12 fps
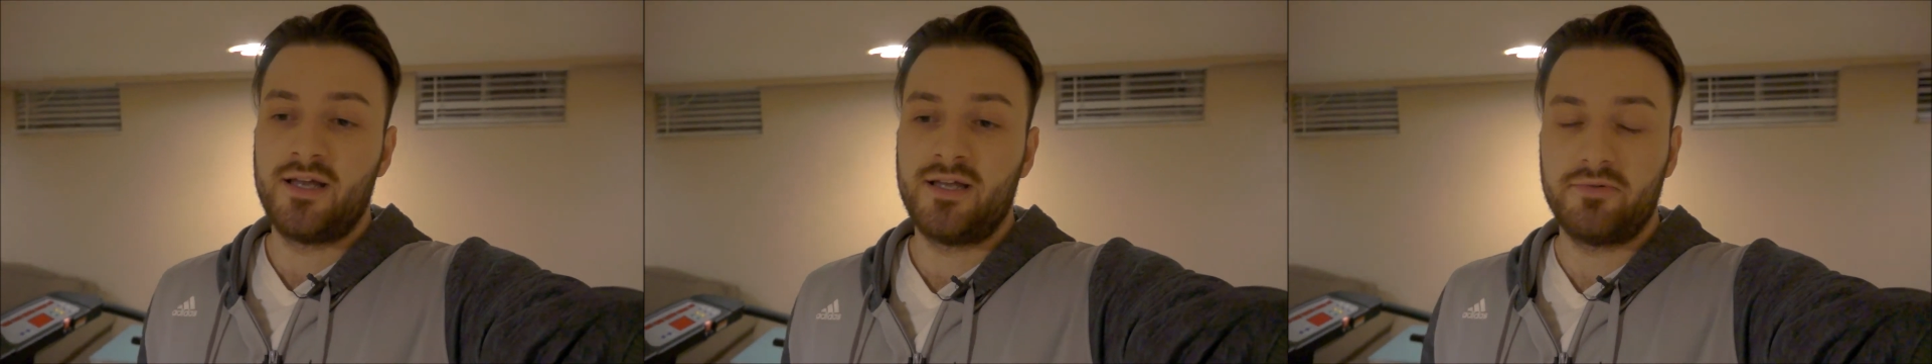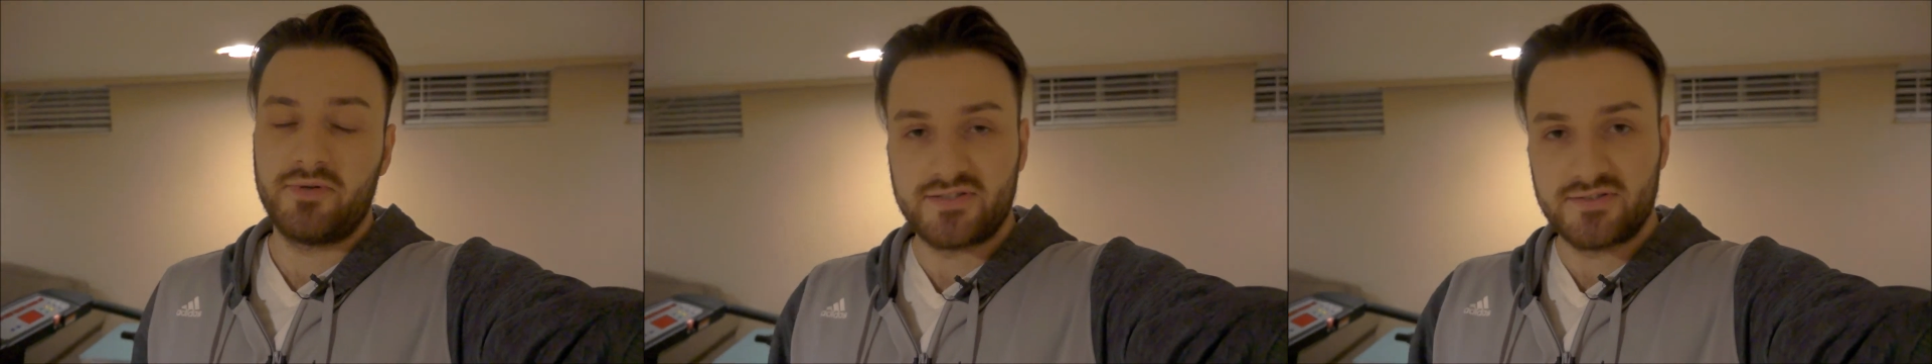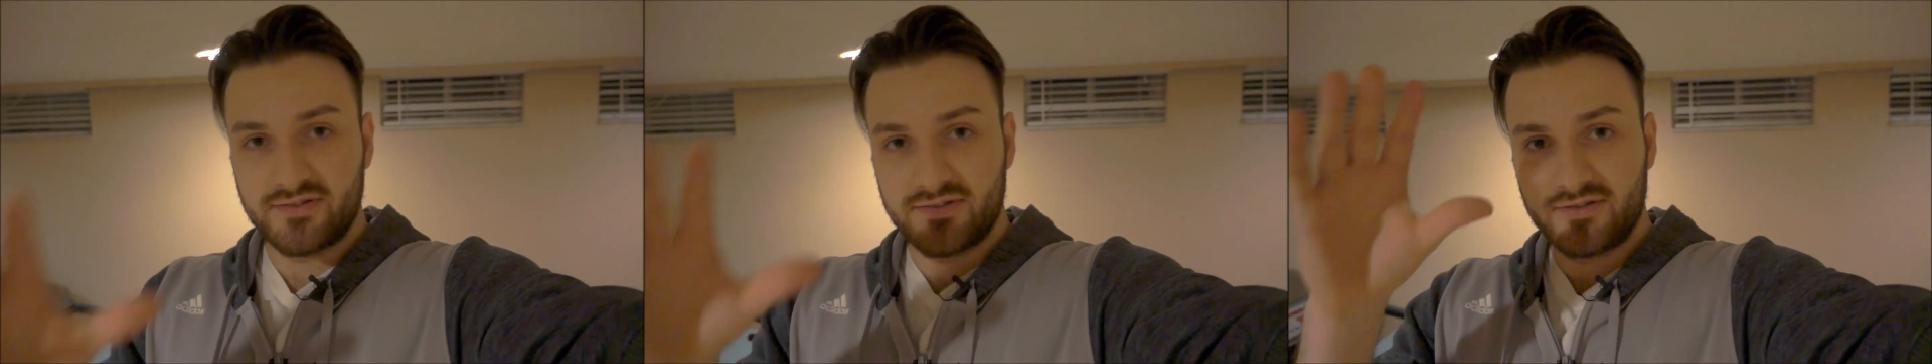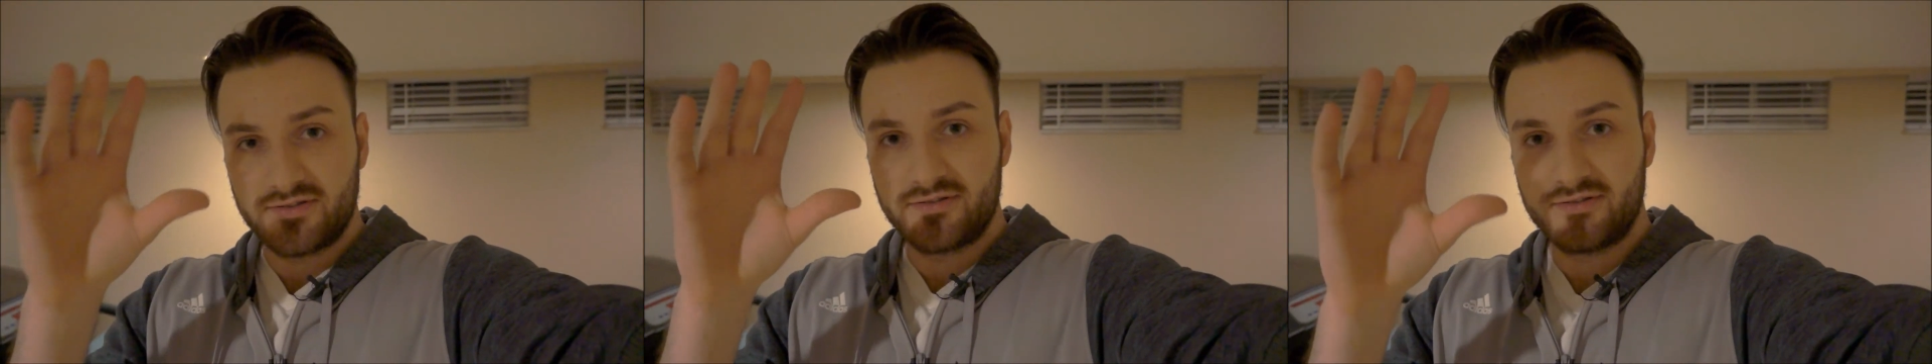Anyways,
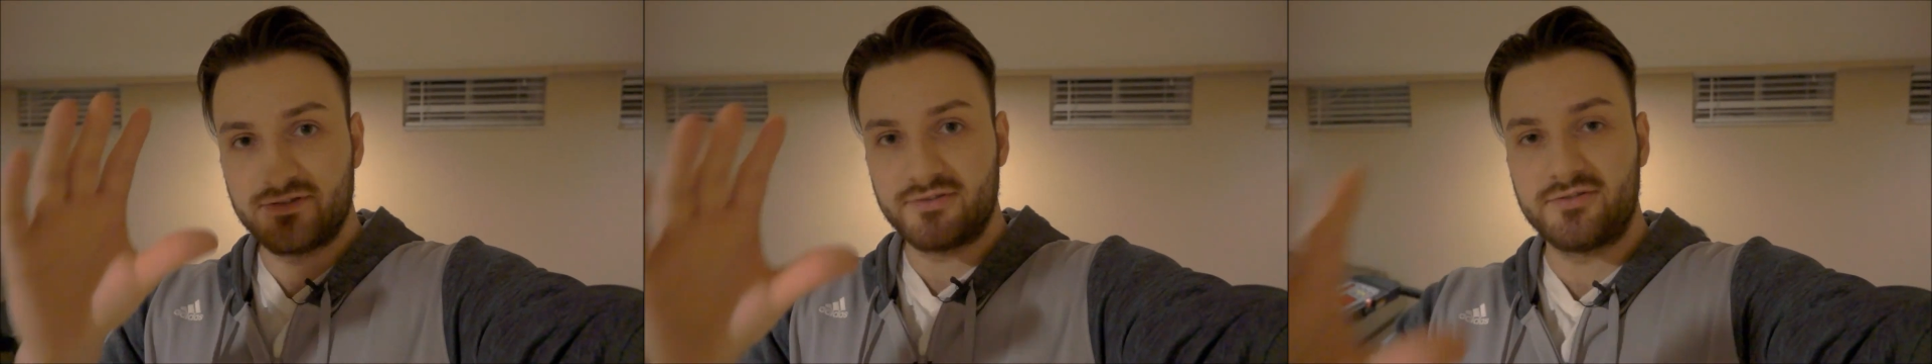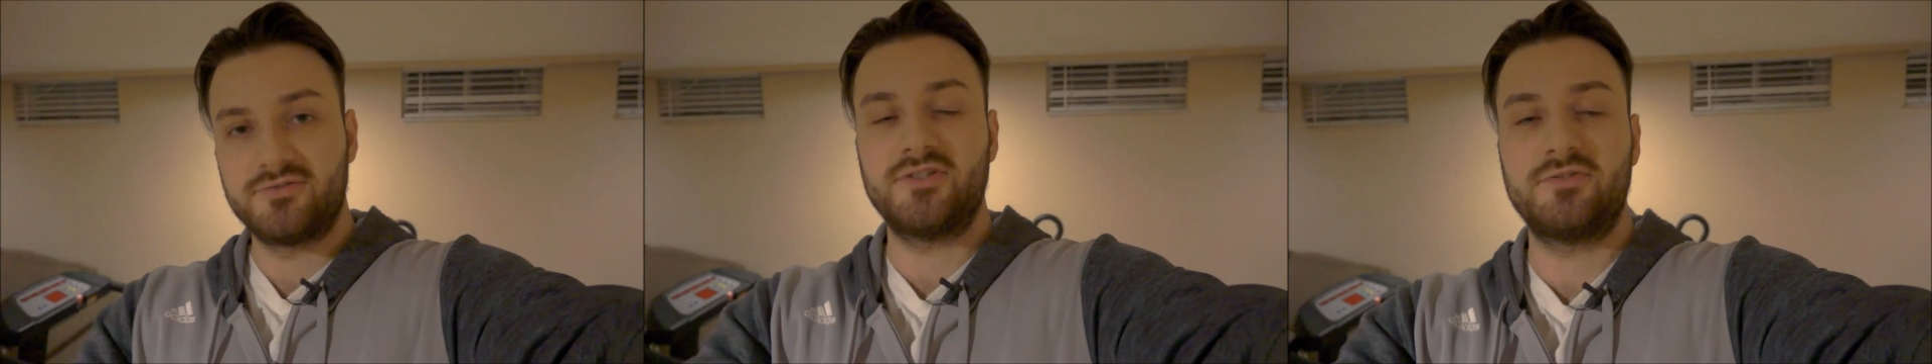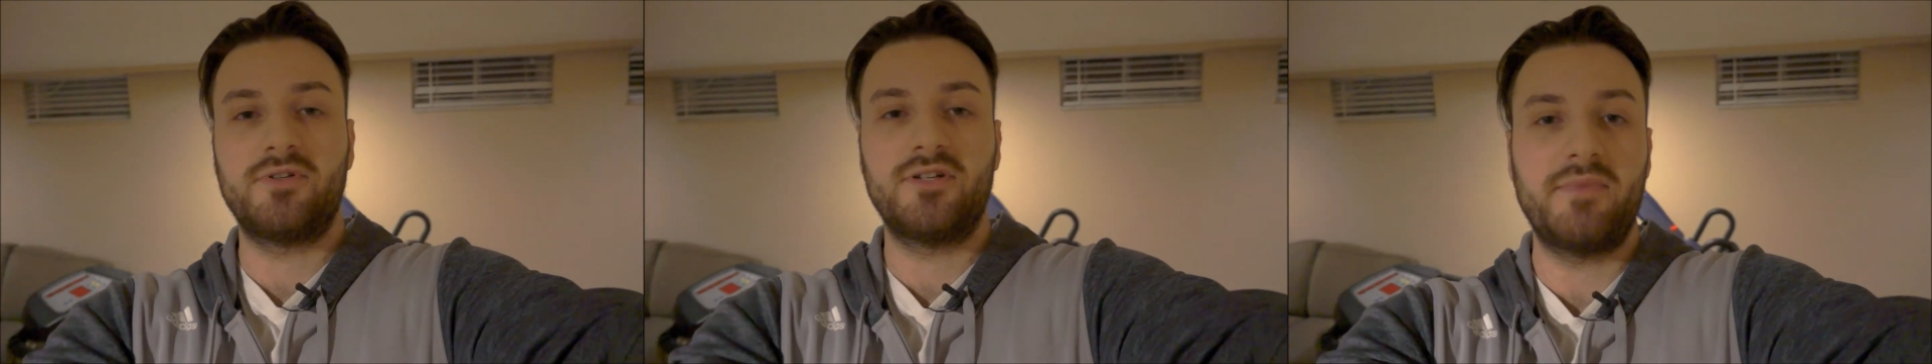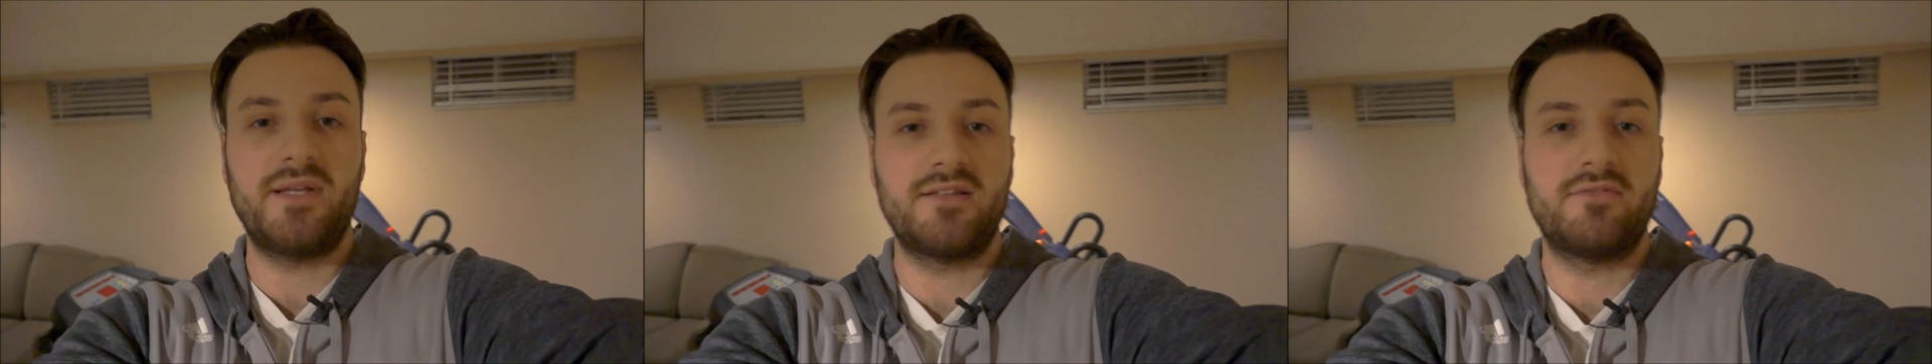just
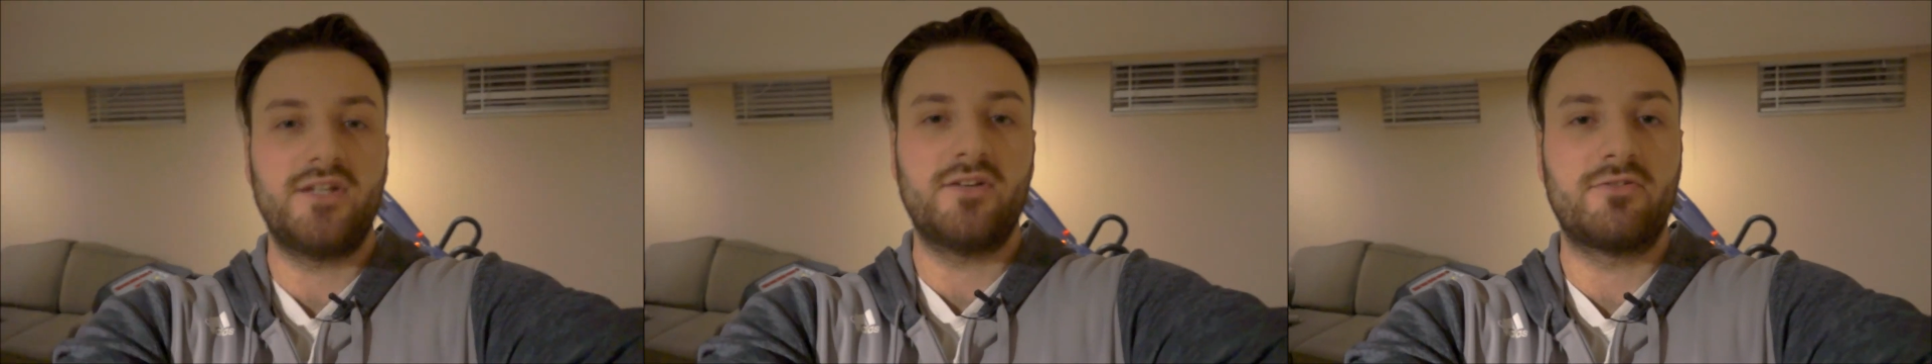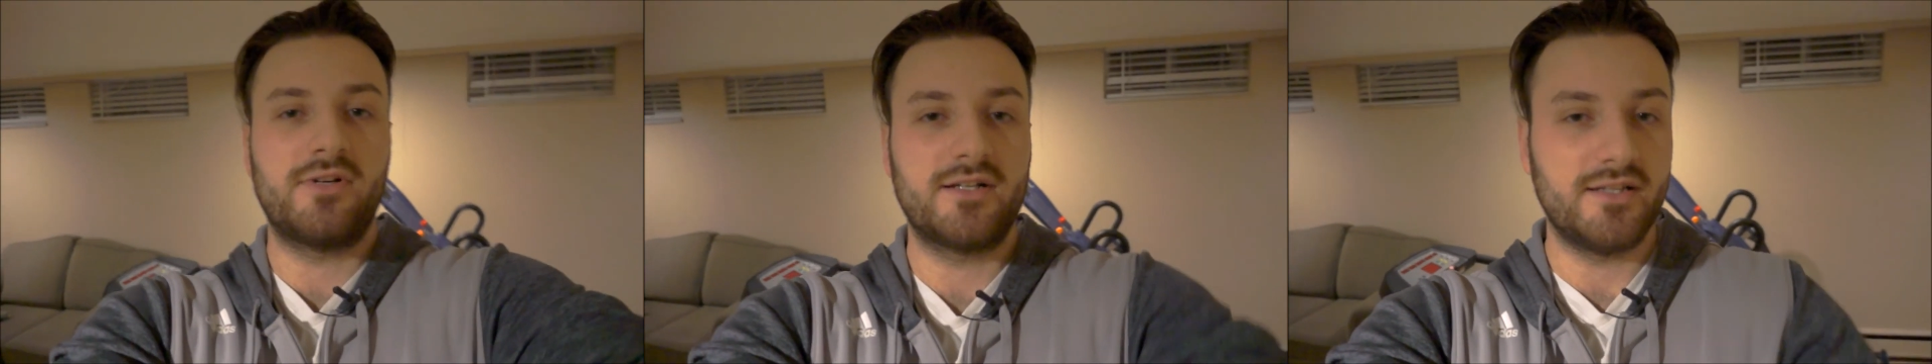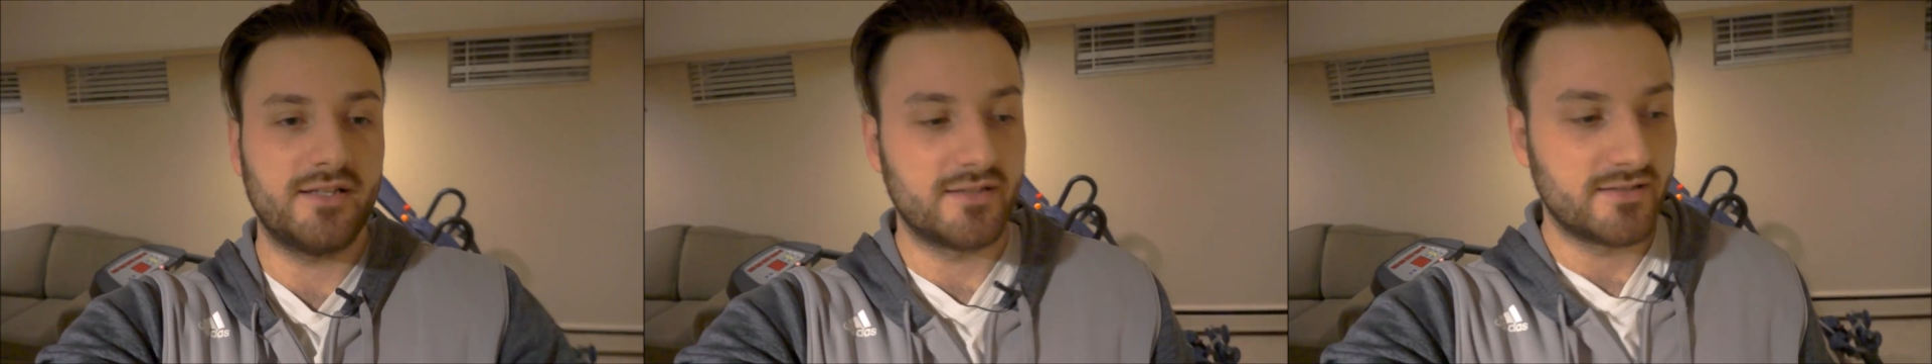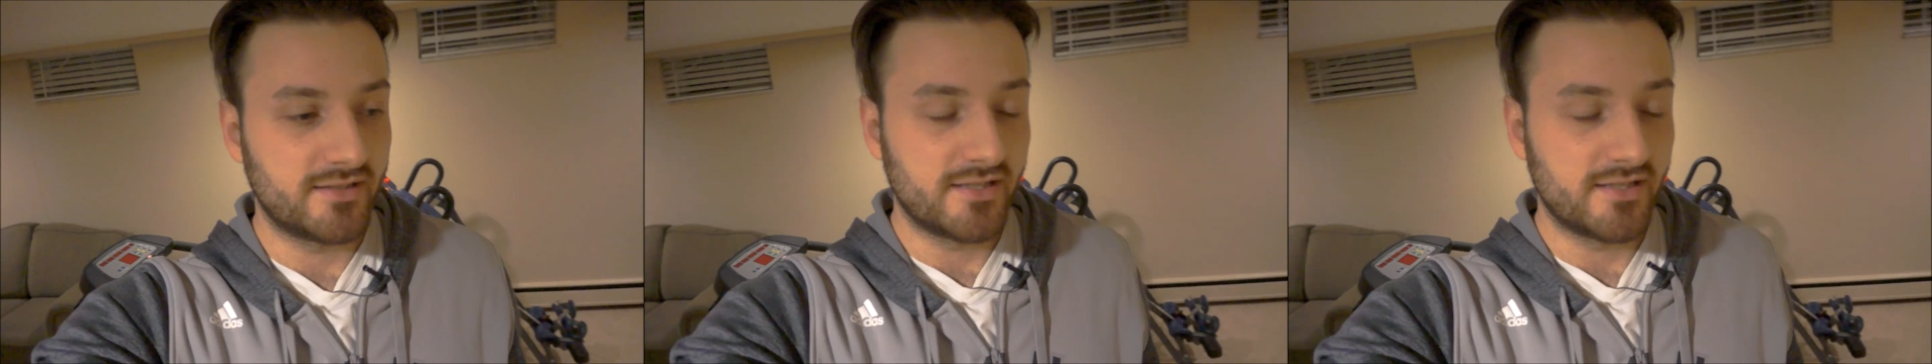wanted to make that video quickly